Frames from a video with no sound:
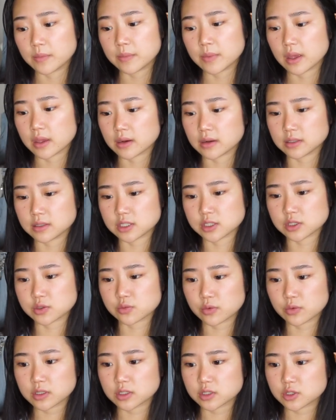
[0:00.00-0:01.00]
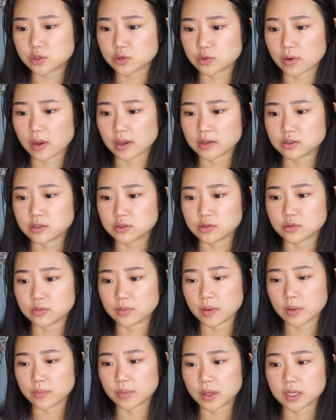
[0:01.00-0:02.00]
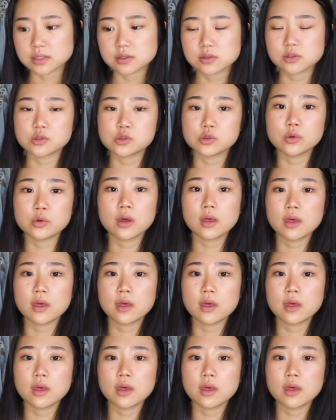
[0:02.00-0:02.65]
and I just want to try to do my best to do